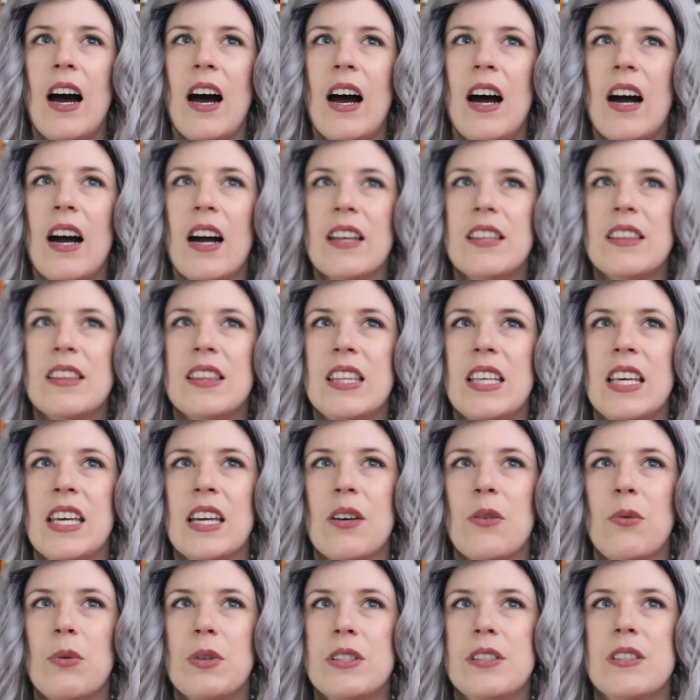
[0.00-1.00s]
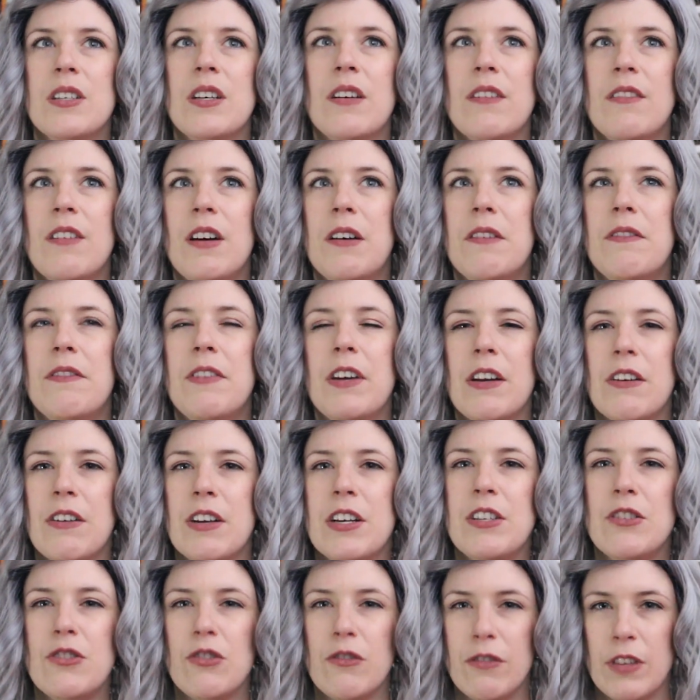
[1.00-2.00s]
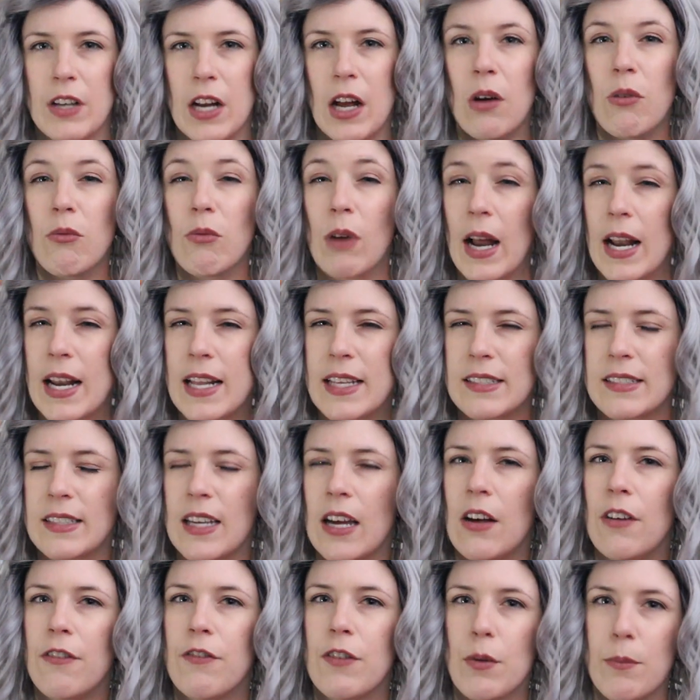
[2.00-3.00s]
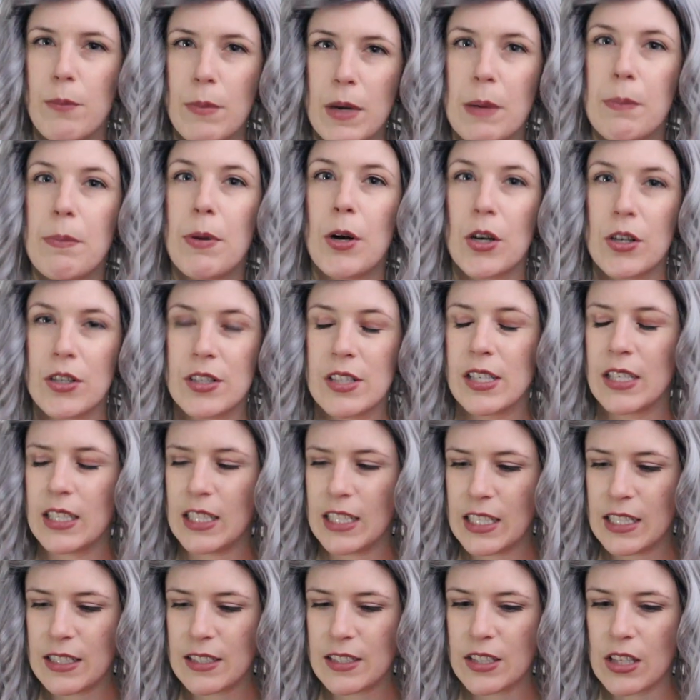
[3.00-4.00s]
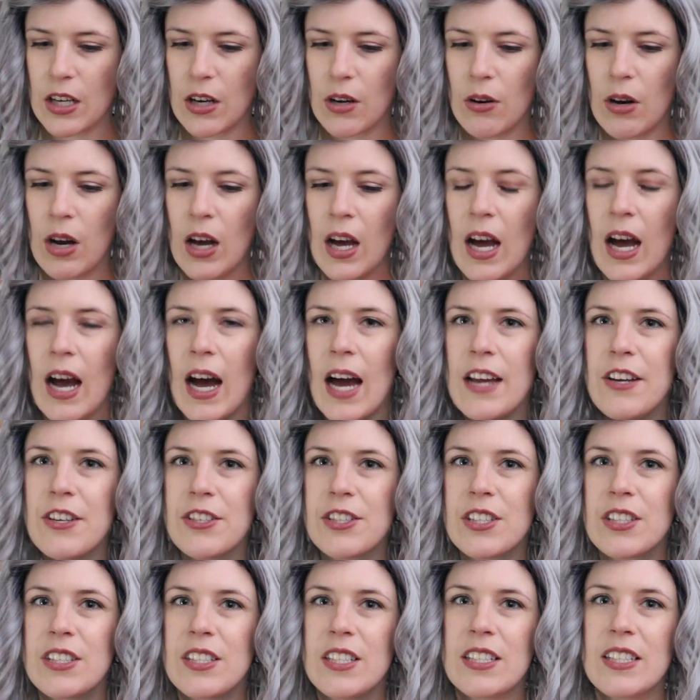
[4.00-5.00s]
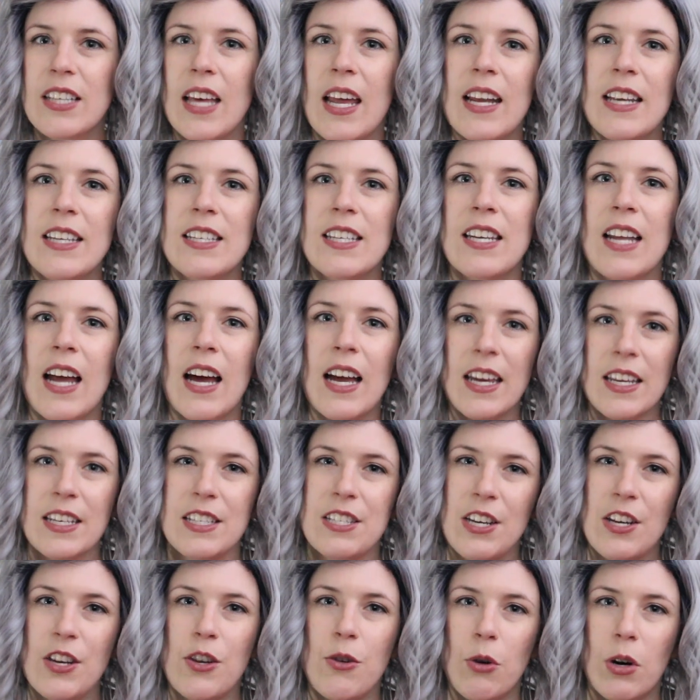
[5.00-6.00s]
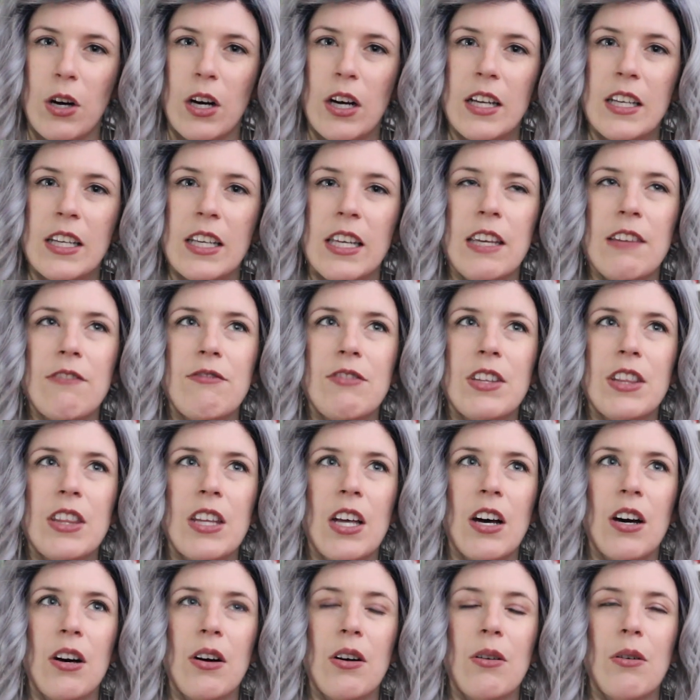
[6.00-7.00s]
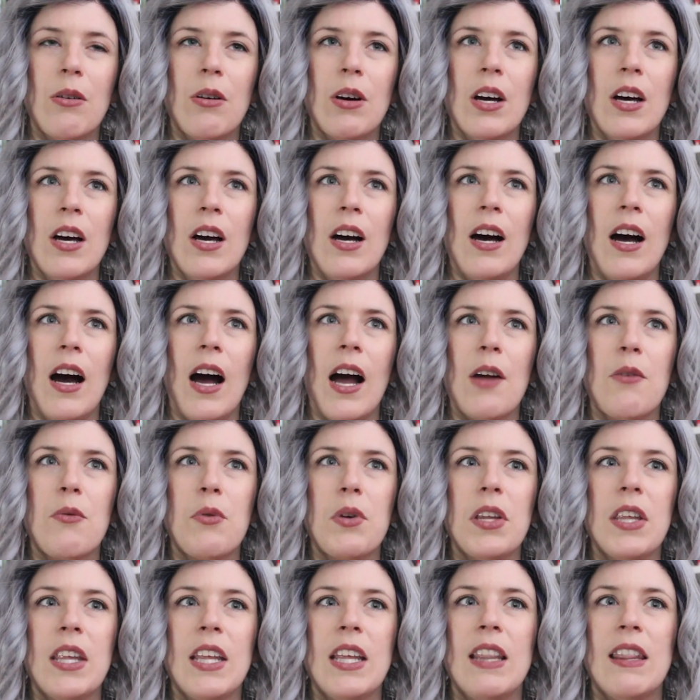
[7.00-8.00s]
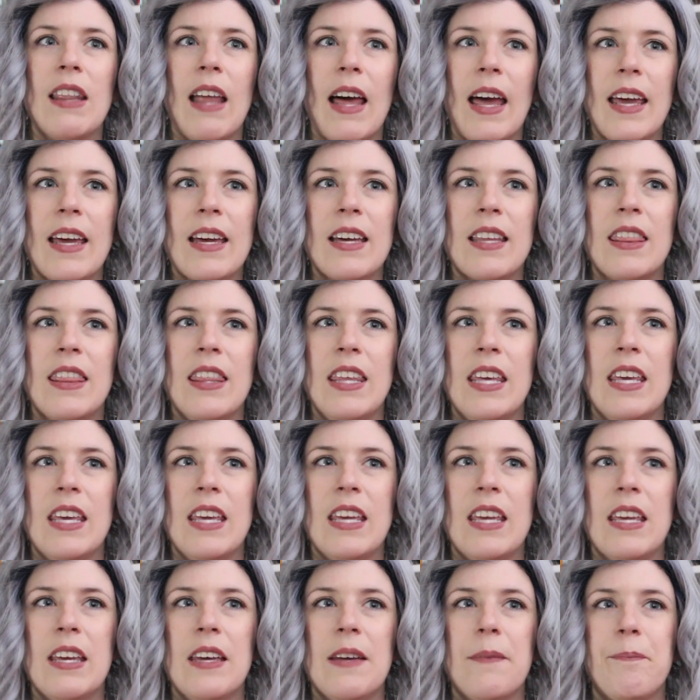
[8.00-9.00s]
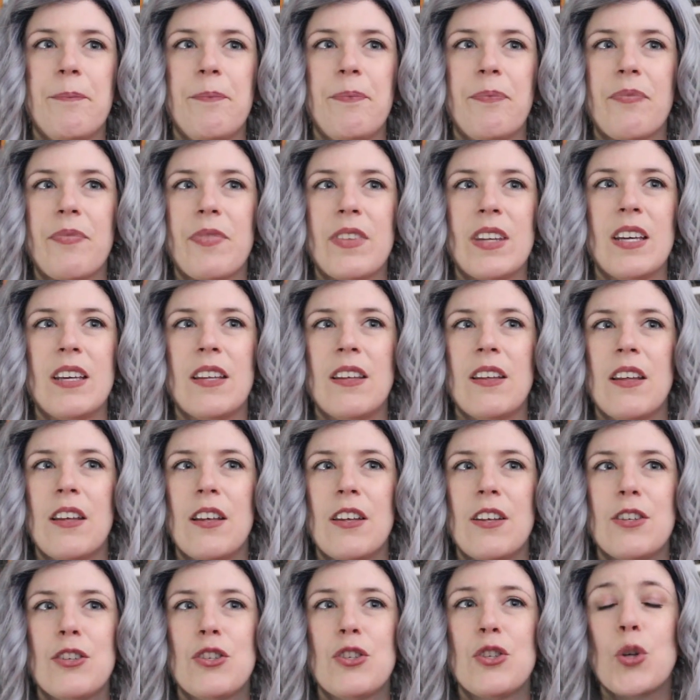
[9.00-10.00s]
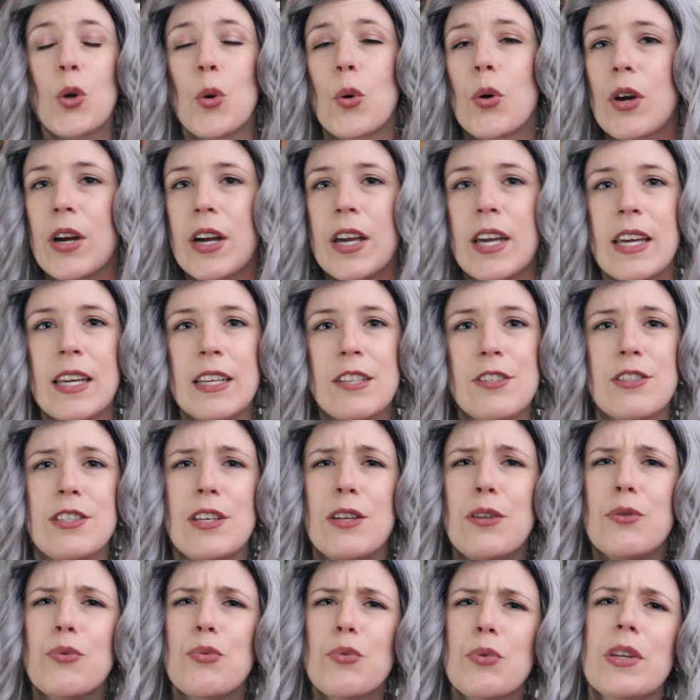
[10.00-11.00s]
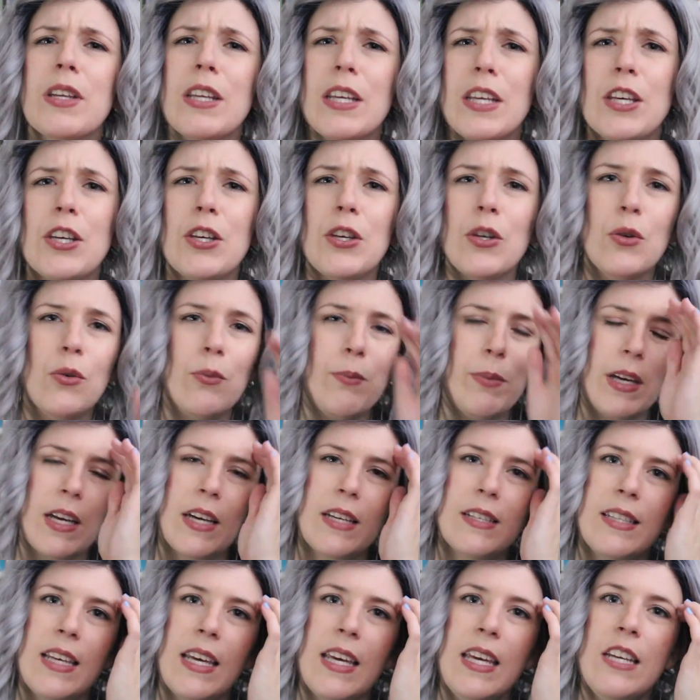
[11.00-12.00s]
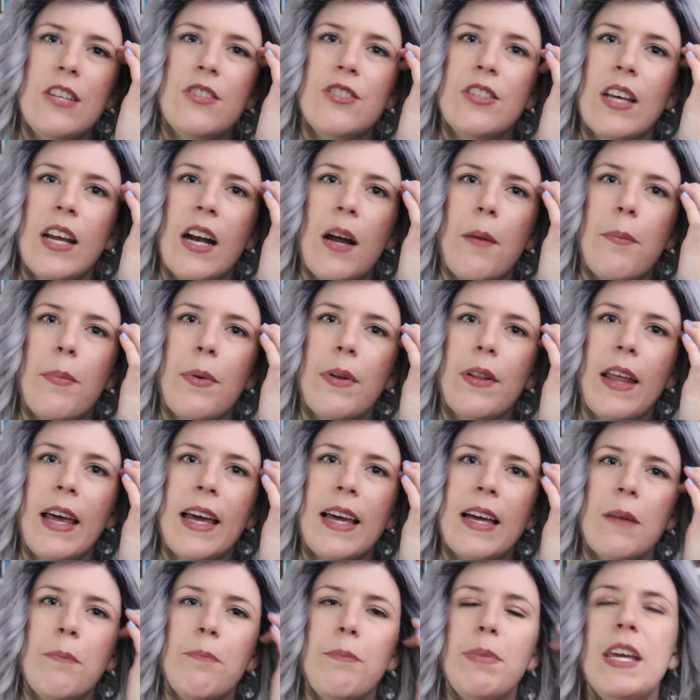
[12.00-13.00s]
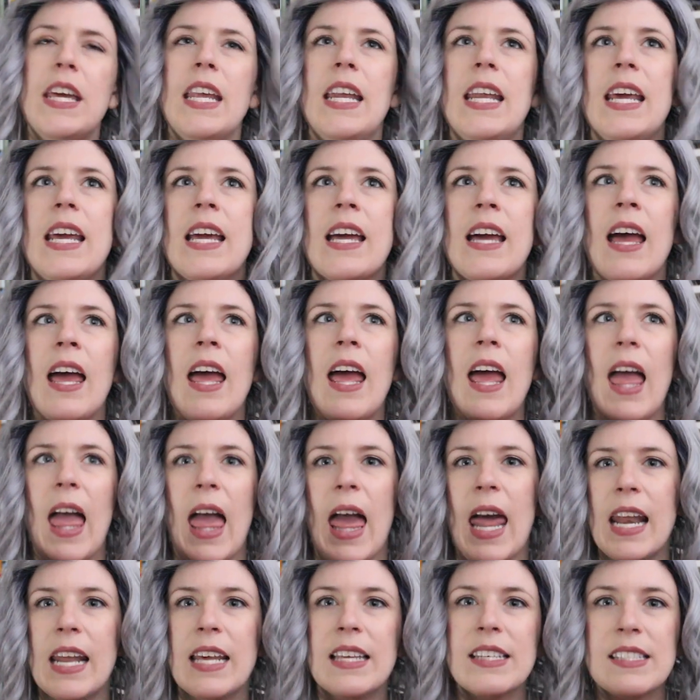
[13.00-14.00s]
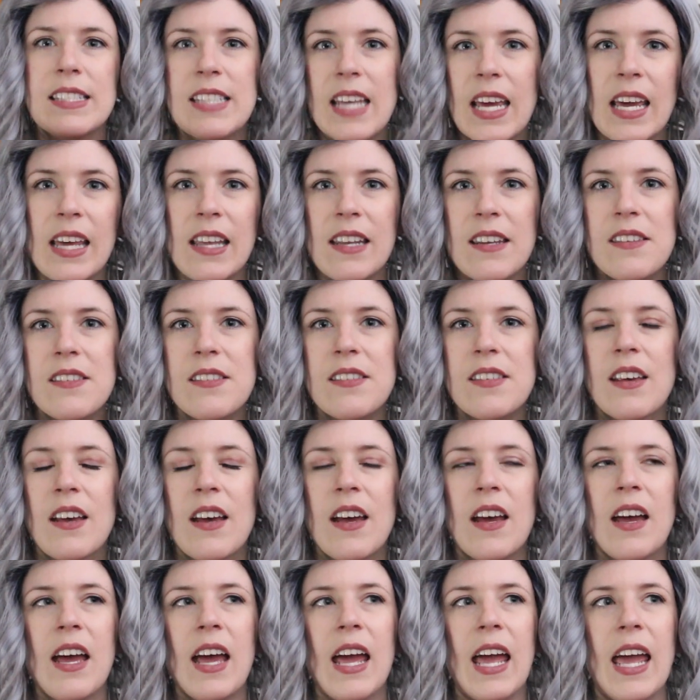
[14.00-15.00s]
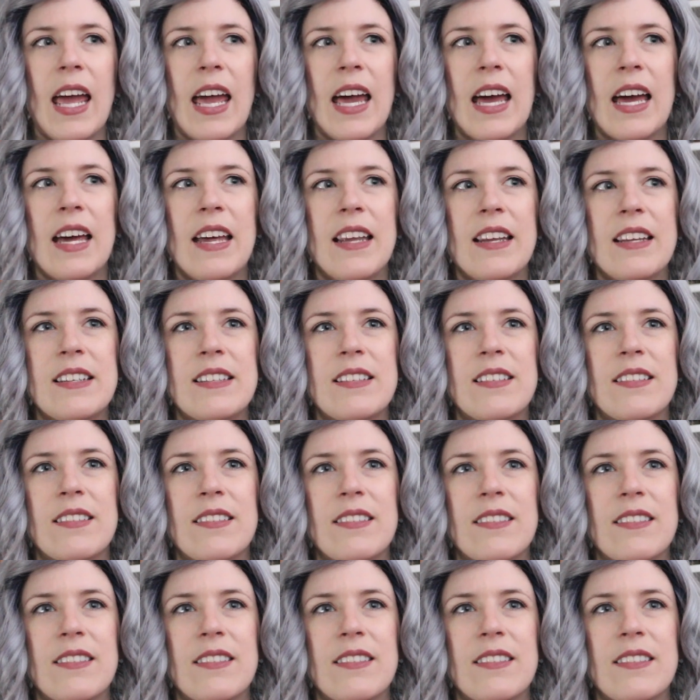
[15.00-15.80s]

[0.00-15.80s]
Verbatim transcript: I think was a very juvenile writing style for me personally. So I just decided to not continue on even though I really like the story. It just sounds really cute because they each set up like competing henna stands and